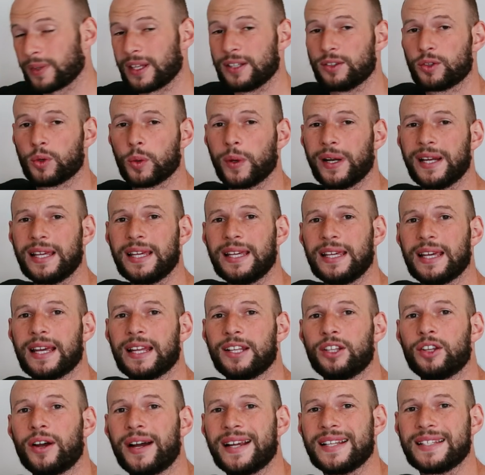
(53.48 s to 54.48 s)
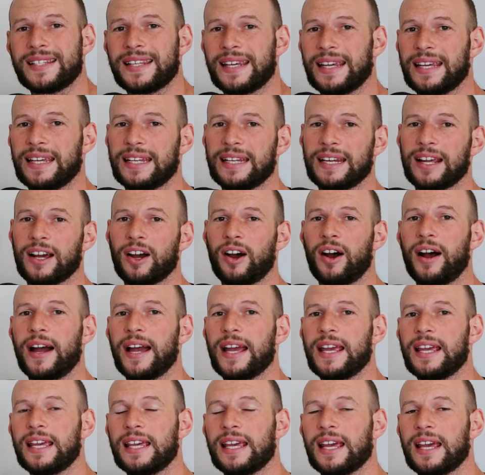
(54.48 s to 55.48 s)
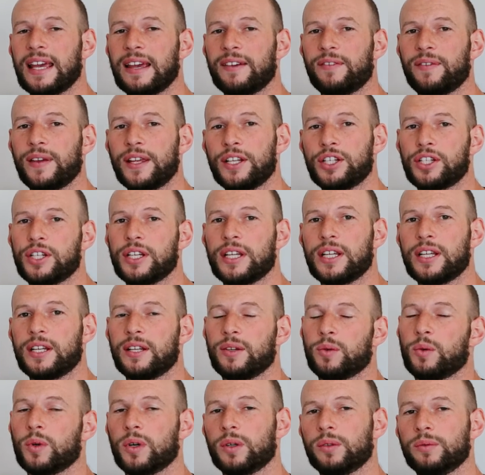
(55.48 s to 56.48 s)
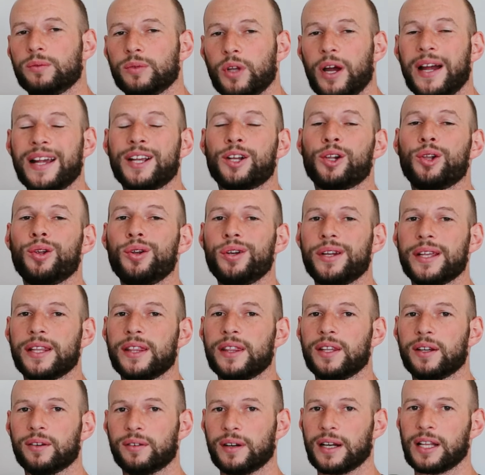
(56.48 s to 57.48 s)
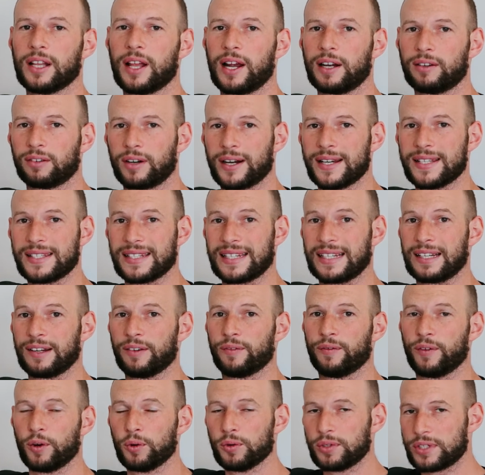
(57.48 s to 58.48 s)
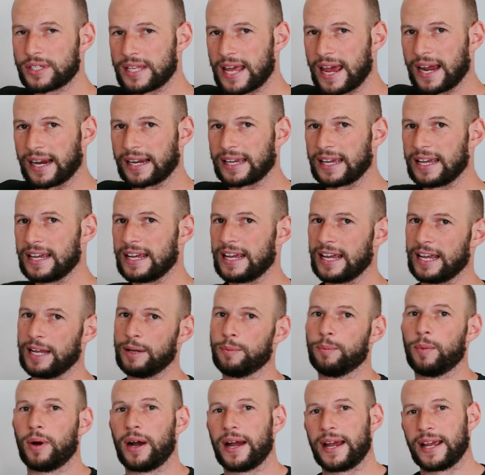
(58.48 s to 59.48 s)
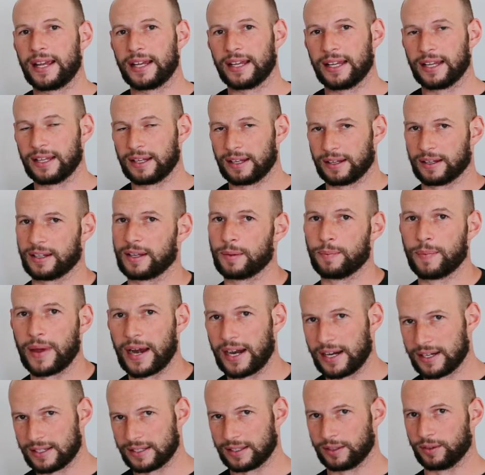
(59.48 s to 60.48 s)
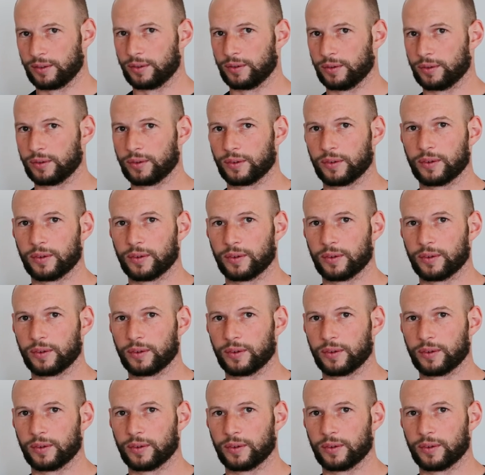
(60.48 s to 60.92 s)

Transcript: in 2019, I featured, well, I included the Red Light Rising full stack in my comparison